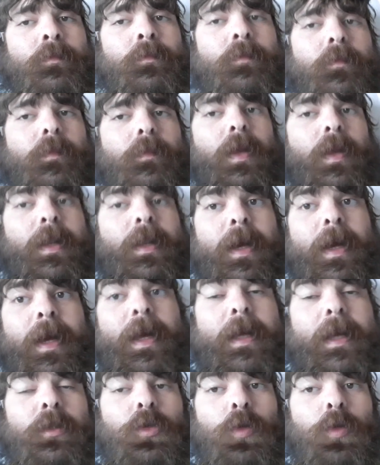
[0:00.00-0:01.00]
And I
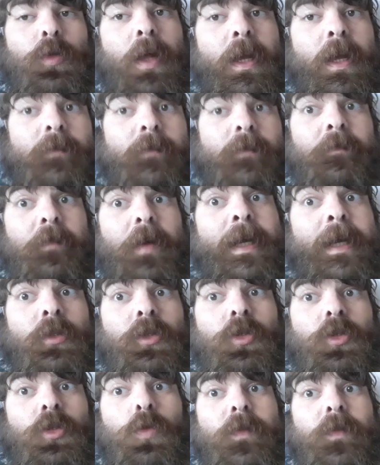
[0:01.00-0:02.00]
had to, like, fight
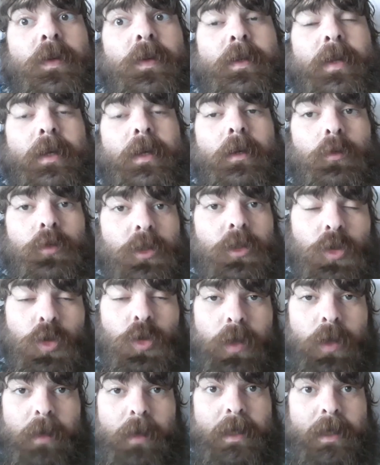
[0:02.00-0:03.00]
tooth and nail just to
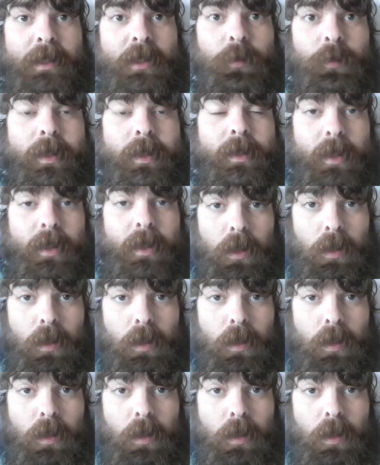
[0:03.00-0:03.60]
get my sweet tea.